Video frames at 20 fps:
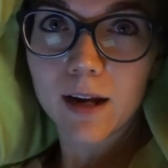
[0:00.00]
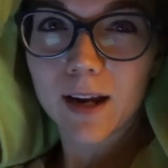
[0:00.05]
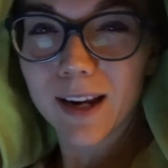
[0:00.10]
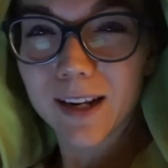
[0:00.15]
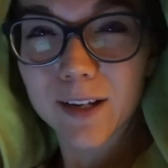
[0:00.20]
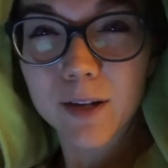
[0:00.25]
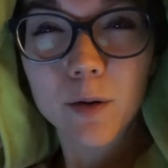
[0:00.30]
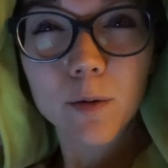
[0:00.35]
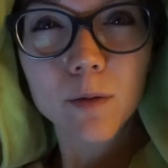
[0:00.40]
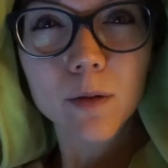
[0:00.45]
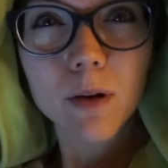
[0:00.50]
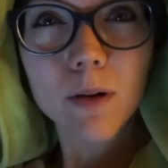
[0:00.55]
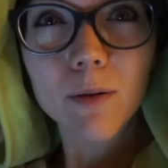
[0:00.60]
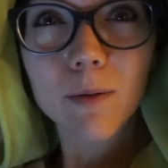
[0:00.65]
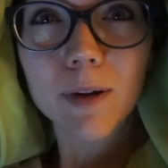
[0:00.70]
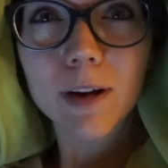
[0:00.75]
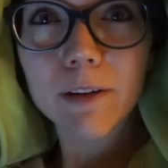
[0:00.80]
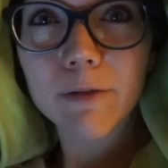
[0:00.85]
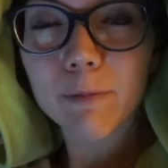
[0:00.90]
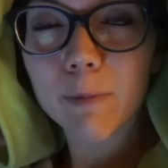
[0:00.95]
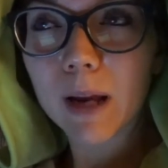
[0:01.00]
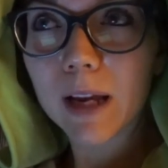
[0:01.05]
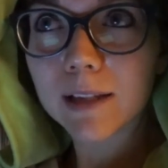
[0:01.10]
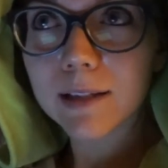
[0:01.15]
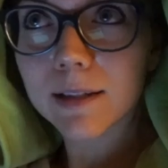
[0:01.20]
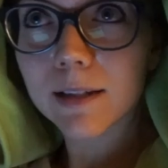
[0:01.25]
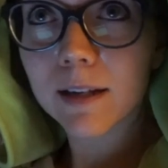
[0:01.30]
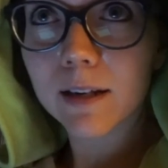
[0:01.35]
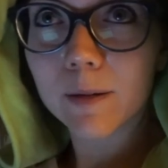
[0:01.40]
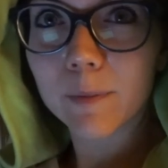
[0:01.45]
I don't know if
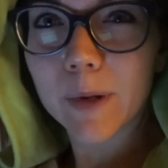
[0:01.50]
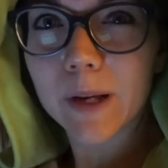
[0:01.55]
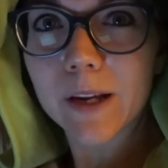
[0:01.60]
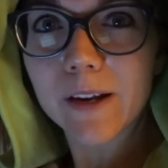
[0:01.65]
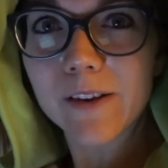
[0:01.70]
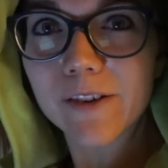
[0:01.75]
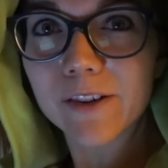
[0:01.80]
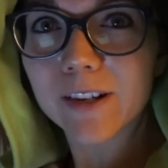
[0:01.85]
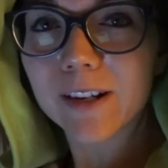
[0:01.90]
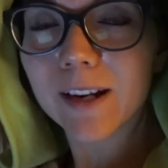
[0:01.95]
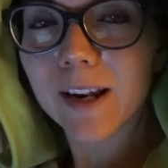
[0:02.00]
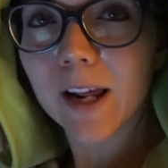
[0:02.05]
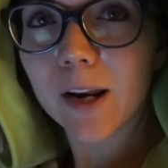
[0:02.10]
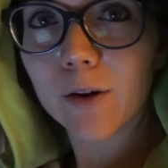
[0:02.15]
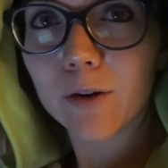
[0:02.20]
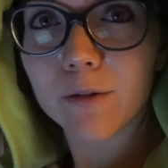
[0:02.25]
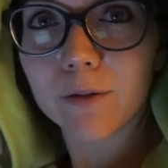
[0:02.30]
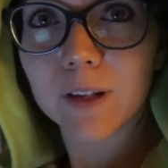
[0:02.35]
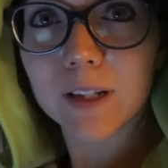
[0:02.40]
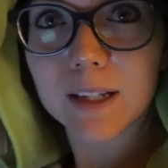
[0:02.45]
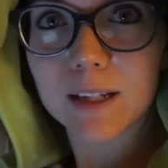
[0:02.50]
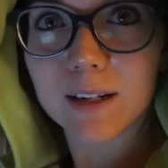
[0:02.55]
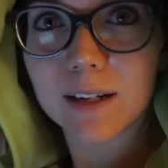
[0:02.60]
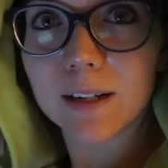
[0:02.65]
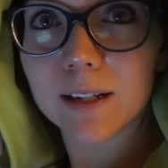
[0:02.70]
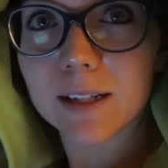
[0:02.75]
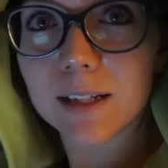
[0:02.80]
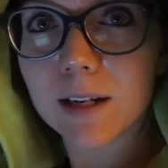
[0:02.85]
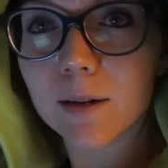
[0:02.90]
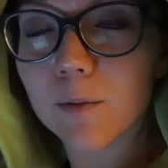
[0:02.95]
Matt's gonna be here tonight or if he's
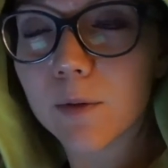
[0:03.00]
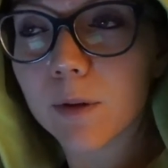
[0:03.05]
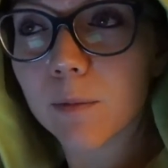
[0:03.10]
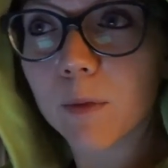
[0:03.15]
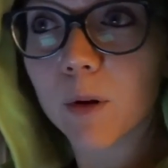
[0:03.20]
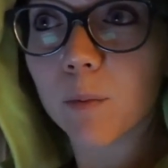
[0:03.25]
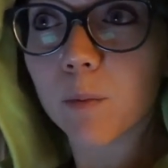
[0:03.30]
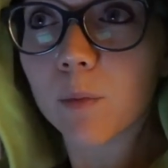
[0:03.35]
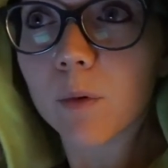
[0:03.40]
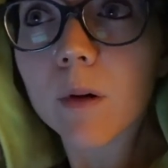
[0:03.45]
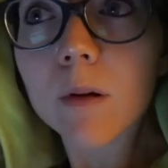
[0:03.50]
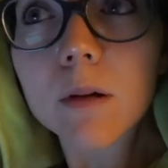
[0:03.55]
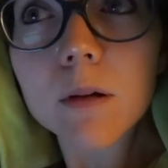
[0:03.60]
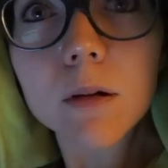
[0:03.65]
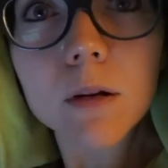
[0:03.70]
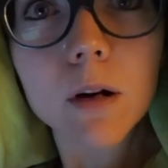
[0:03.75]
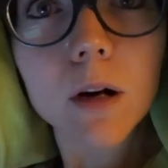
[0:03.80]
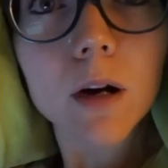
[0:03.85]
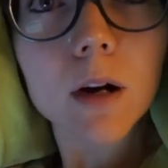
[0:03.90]
gonna stay with my brother.